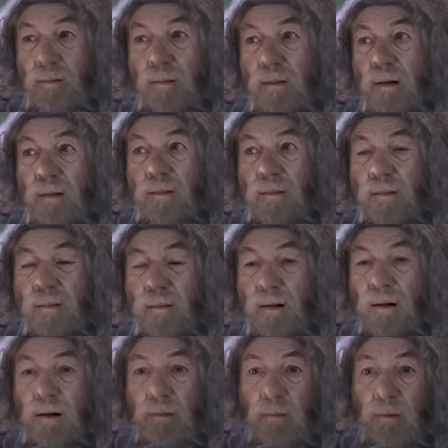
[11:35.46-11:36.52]
say, I didn't see
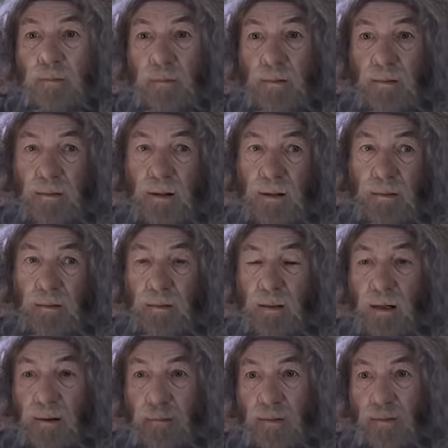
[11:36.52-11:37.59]
Harbrand being Sauron
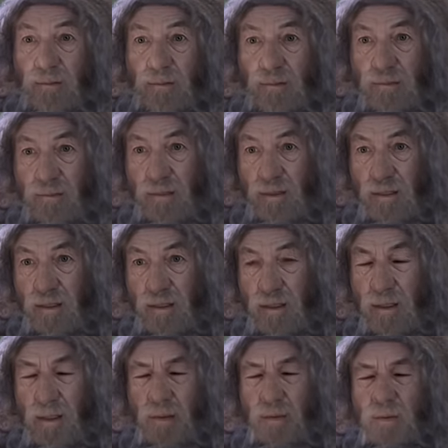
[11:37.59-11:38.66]
coming.
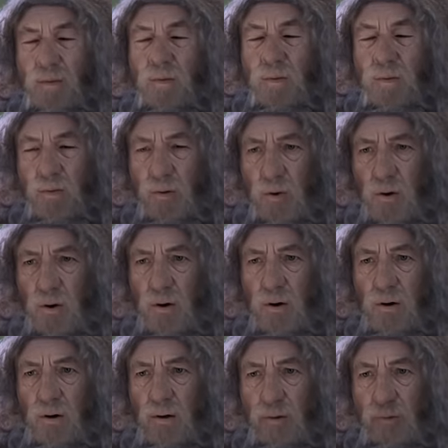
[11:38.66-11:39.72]
I was
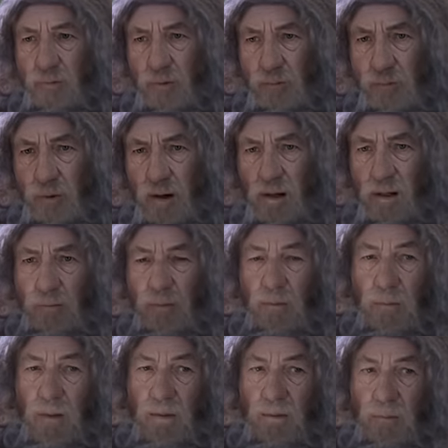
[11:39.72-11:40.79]
sure he would be Barlam and
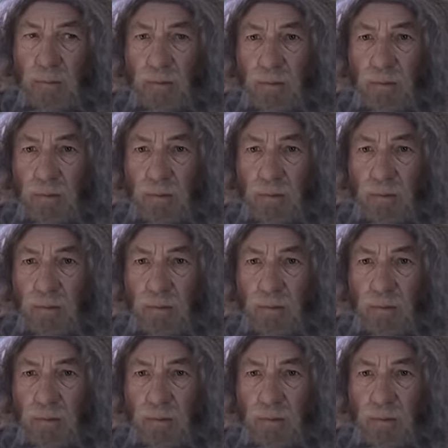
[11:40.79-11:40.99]
Butterbur.